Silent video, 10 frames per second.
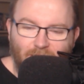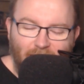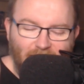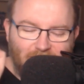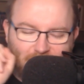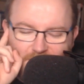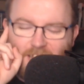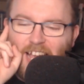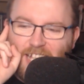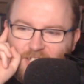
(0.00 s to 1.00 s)
That is a
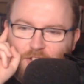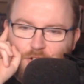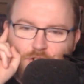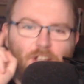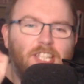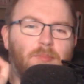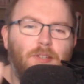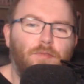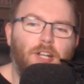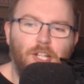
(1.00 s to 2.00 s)
that is a
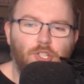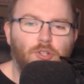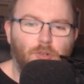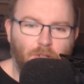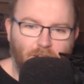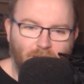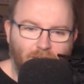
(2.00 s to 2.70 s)
legitimately funny joke.